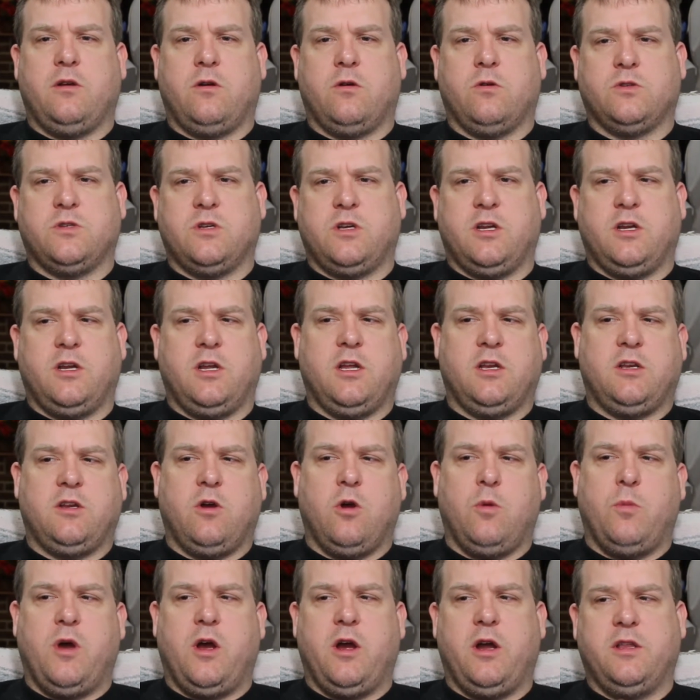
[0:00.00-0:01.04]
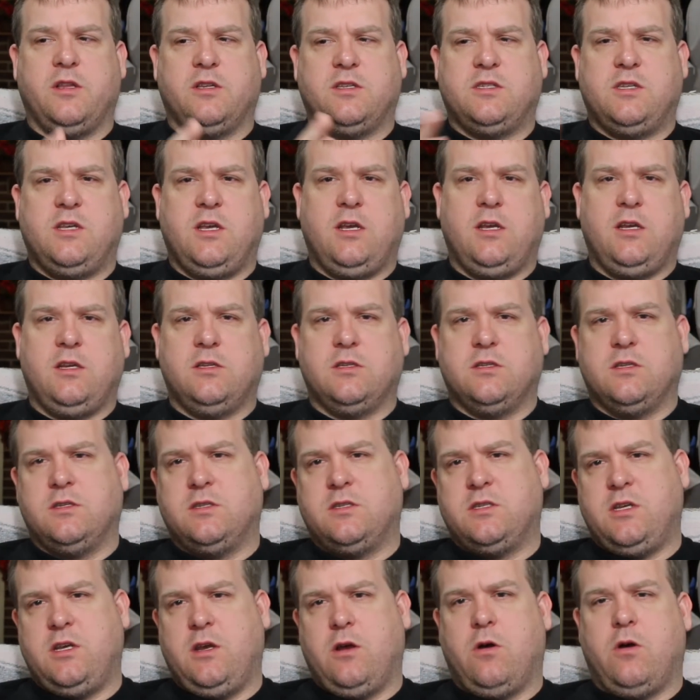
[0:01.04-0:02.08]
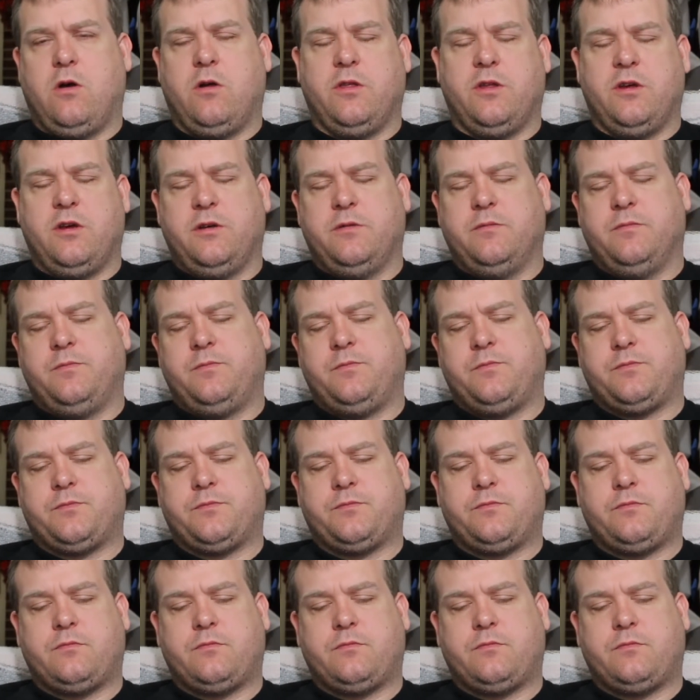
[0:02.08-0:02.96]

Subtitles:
The girls are going to get to go behind the scenes and see all the